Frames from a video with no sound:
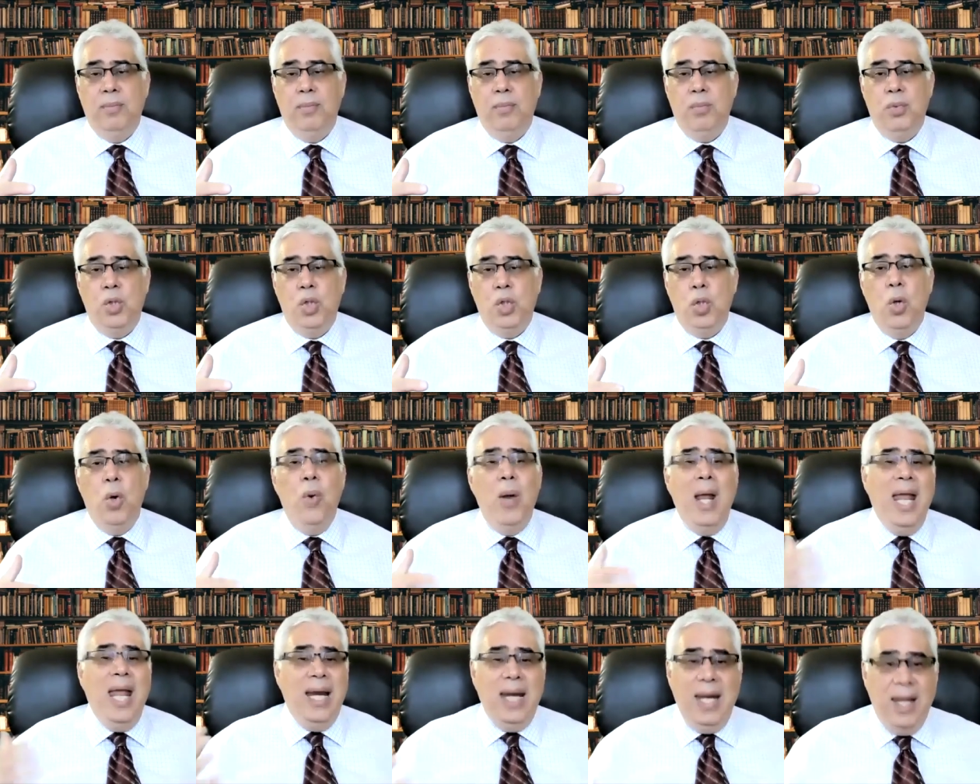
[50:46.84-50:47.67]
show
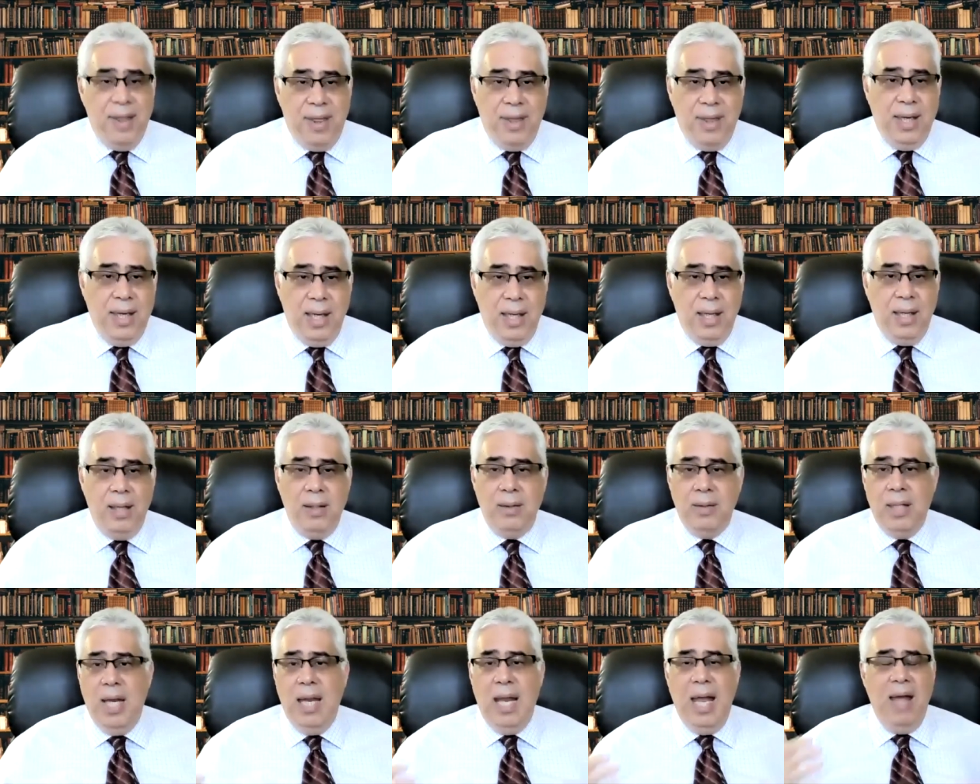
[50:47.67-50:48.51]
anything.
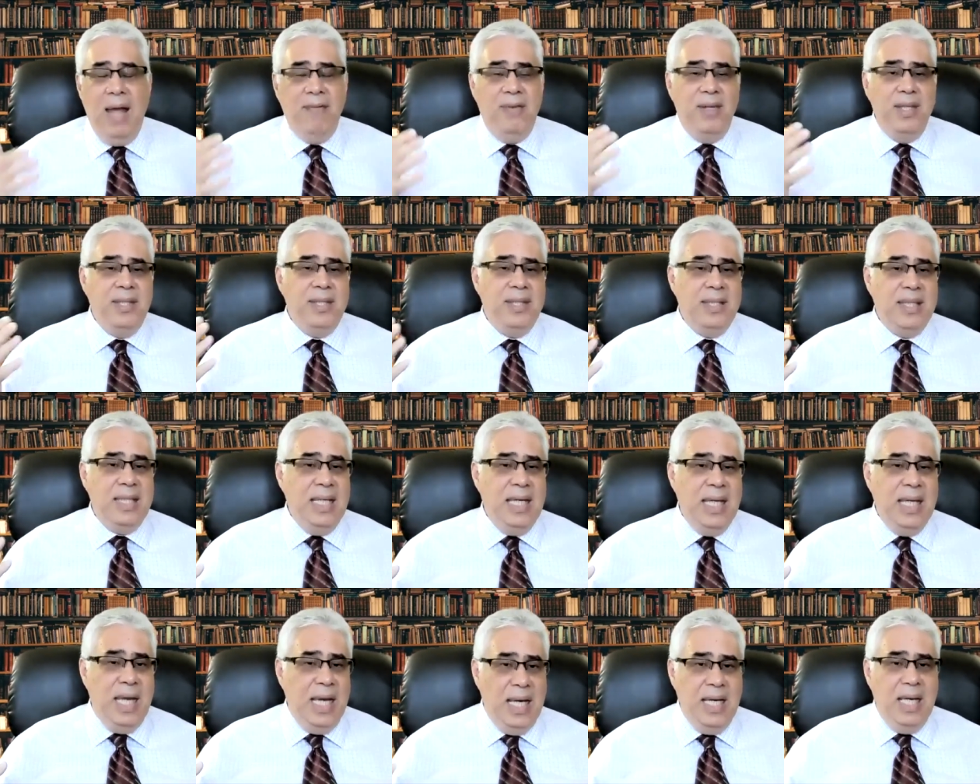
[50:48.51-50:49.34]
They haven't
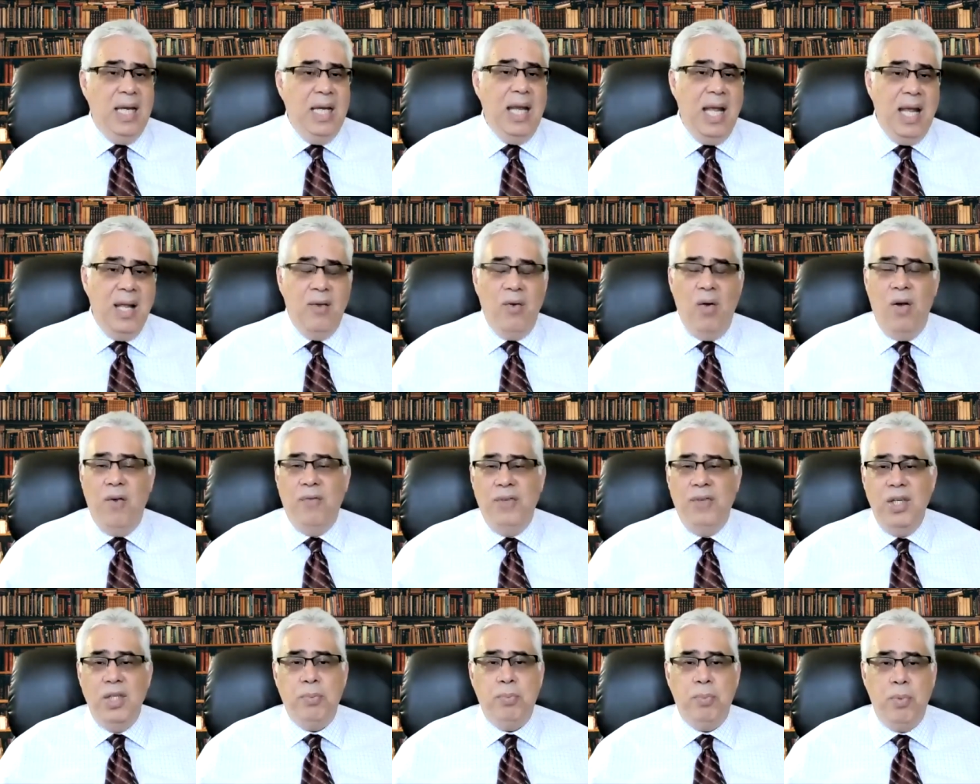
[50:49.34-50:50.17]
seen any
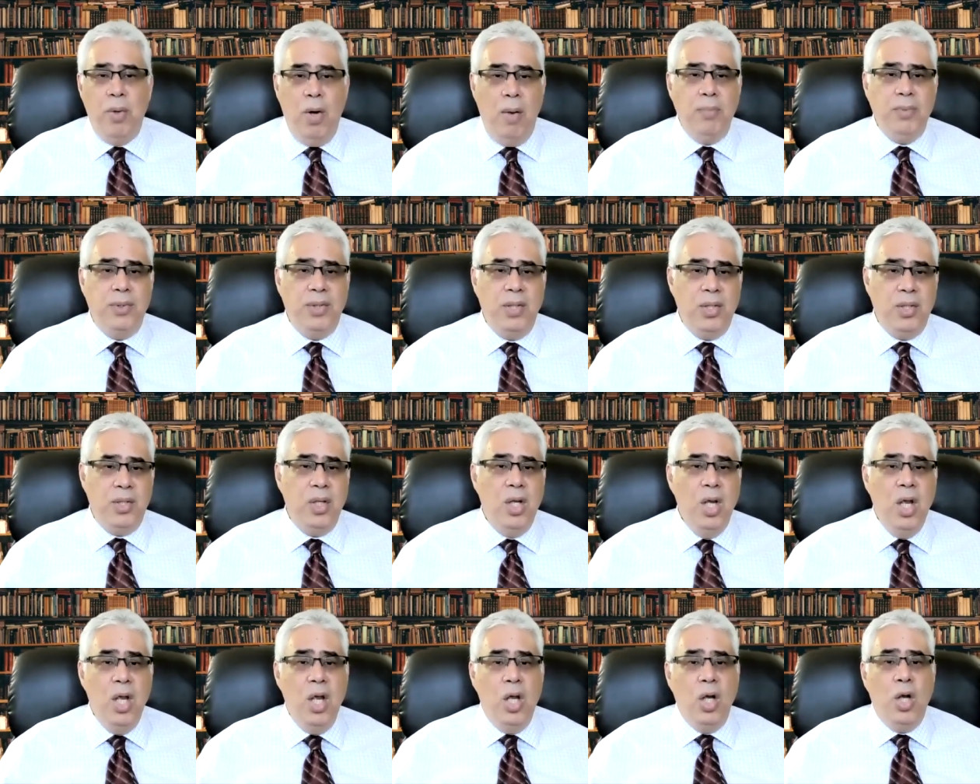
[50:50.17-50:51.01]
of these
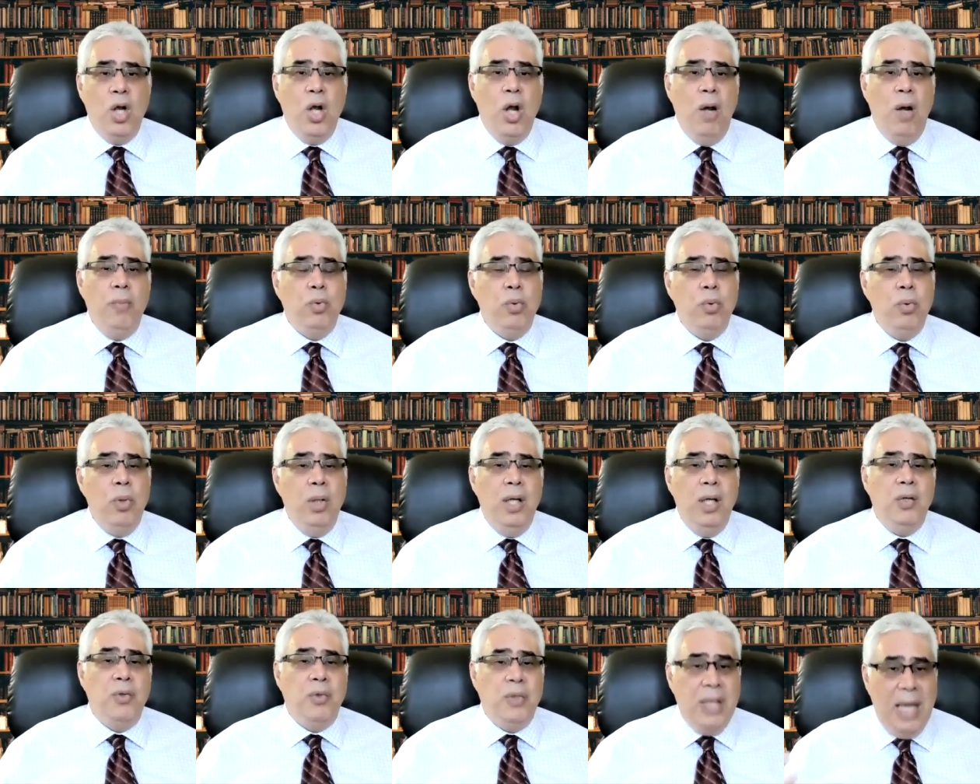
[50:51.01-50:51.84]
promises come to
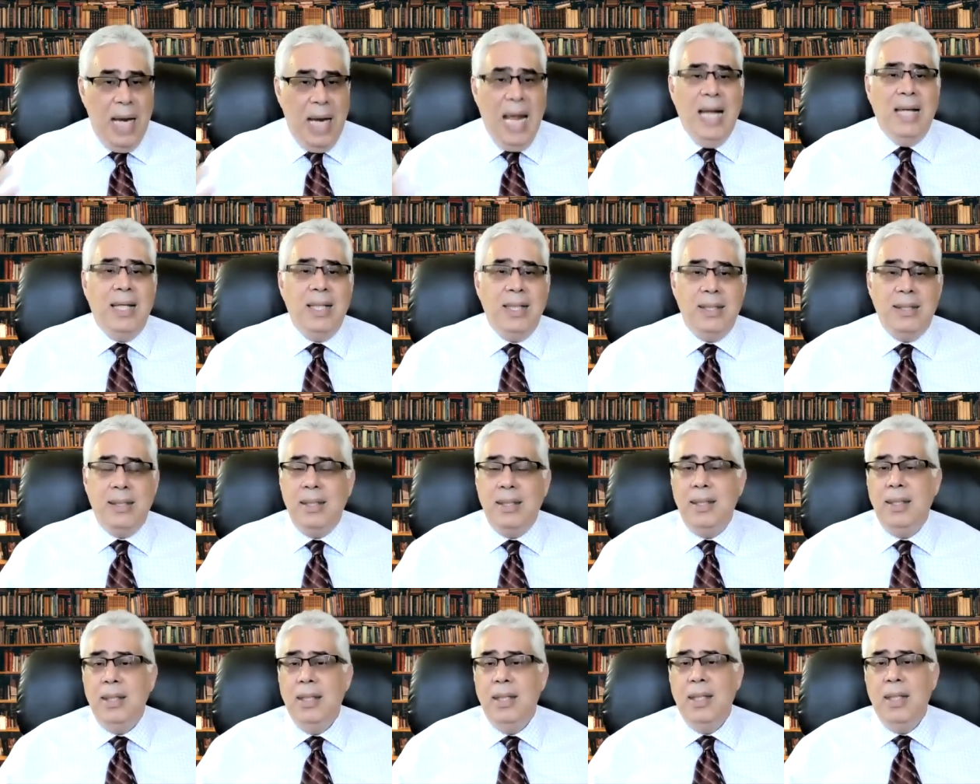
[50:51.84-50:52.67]
a
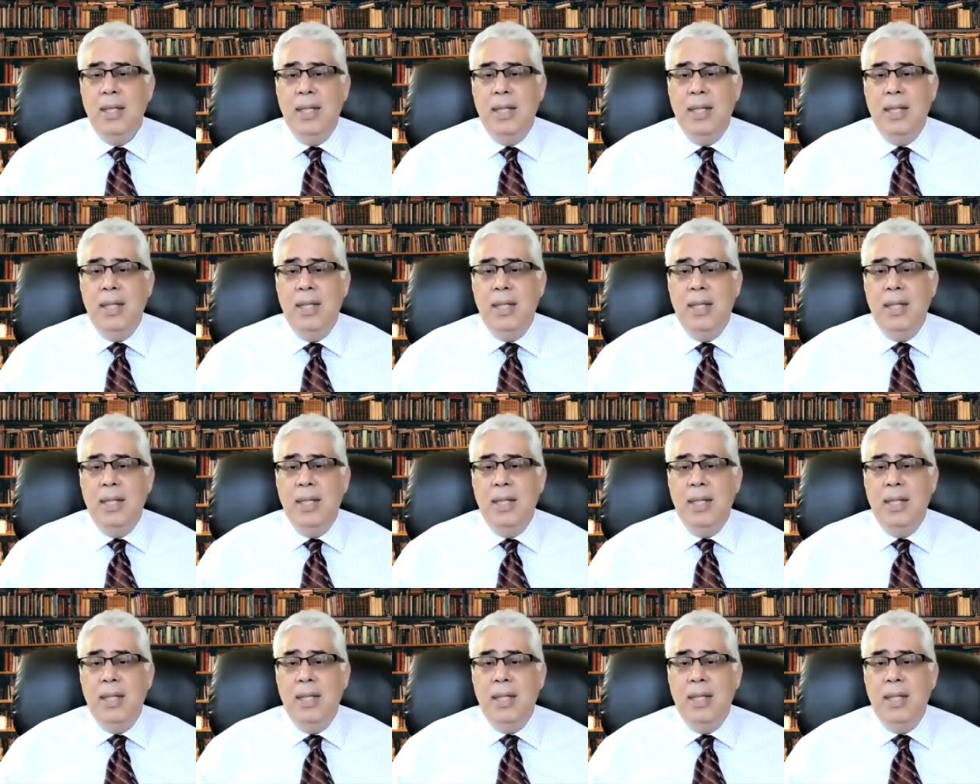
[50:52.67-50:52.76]
reality.